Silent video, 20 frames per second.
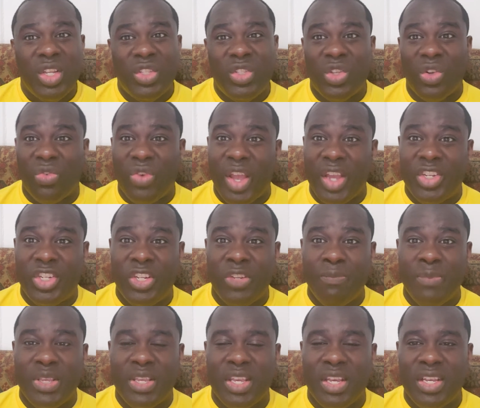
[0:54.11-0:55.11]

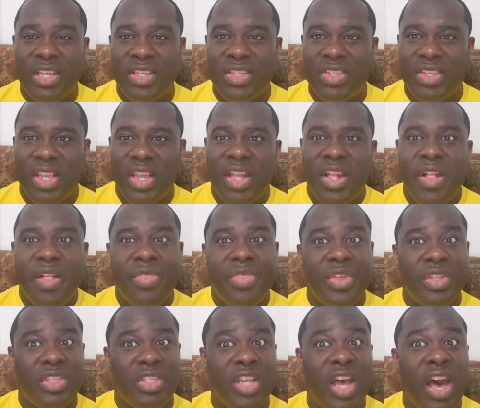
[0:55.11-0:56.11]
direction because
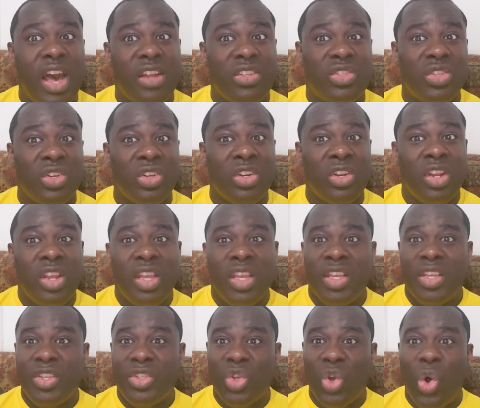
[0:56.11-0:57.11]
the Doctor
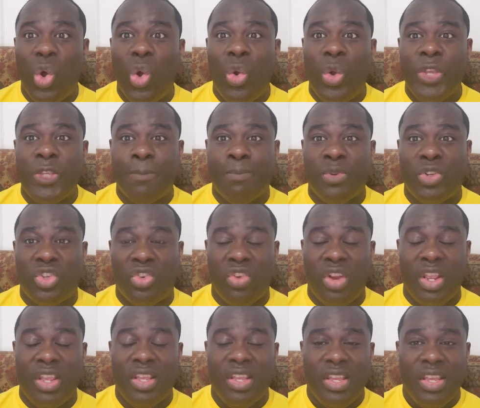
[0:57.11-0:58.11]
is always
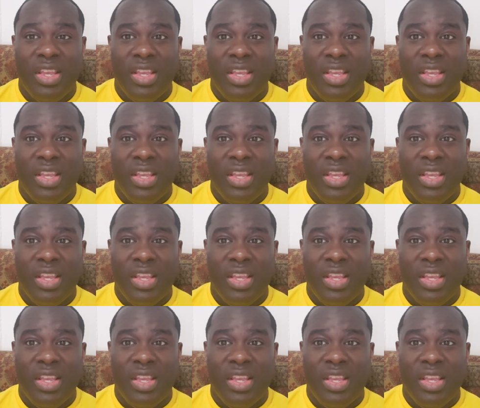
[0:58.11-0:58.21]
portrayed